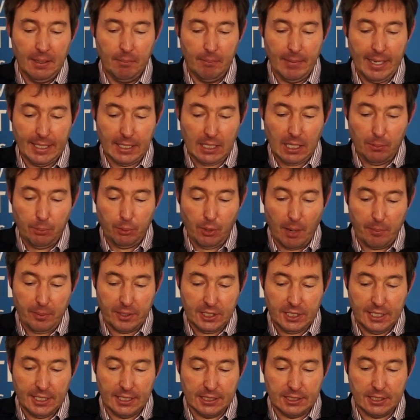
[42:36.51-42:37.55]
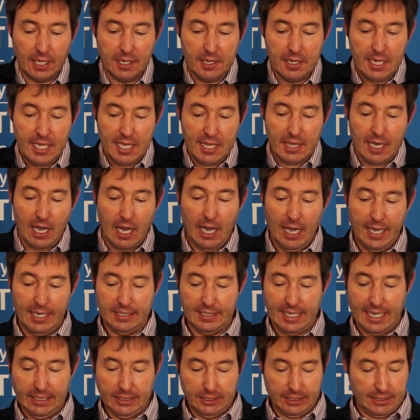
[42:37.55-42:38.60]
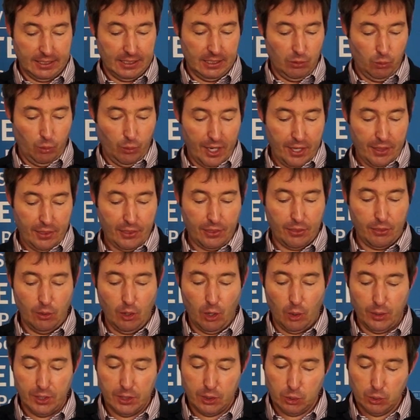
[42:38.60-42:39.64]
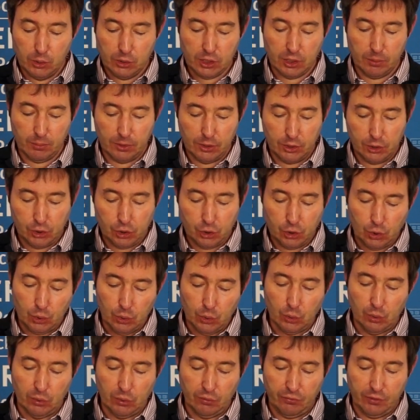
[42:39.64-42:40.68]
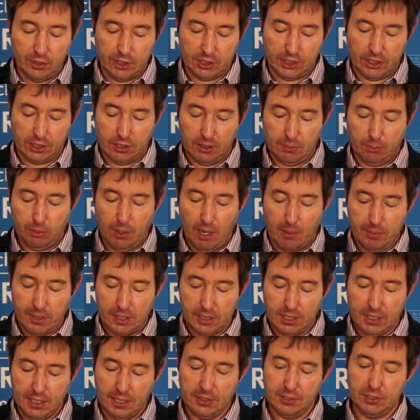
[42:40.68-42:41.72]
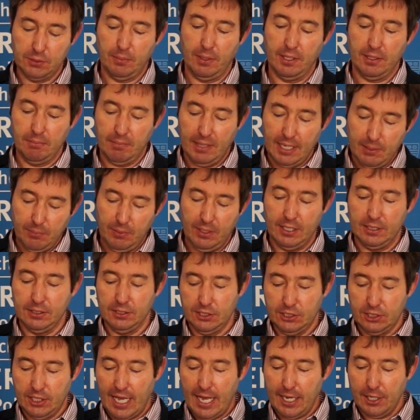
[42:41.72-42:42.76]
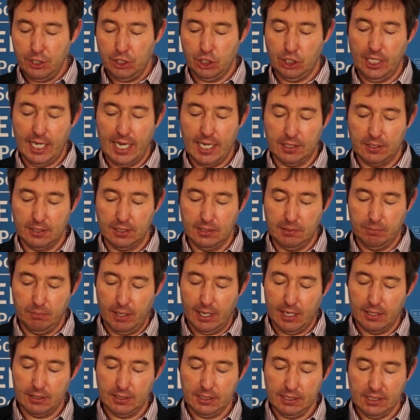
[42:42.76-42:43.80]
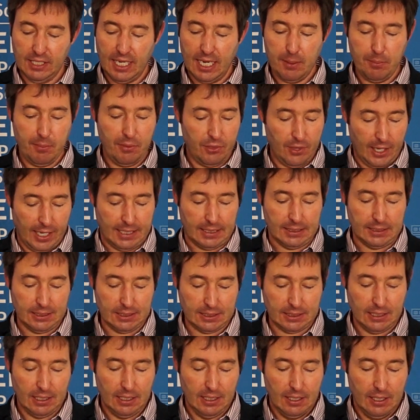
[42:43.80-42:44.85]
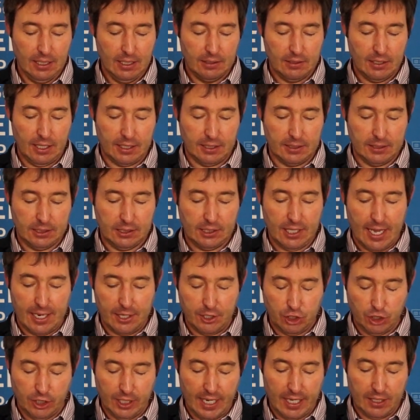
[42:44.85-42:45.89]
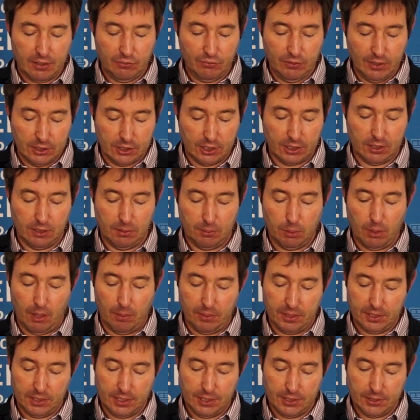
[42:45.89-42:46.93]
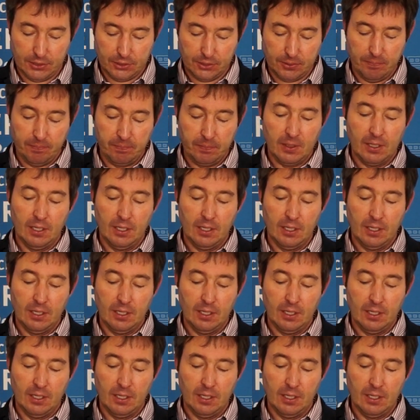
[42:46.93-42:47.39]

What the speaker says: Mental properties are neither identical with nor reducible to physical properties, but may be instantiated by the same things that instantiate physical properties.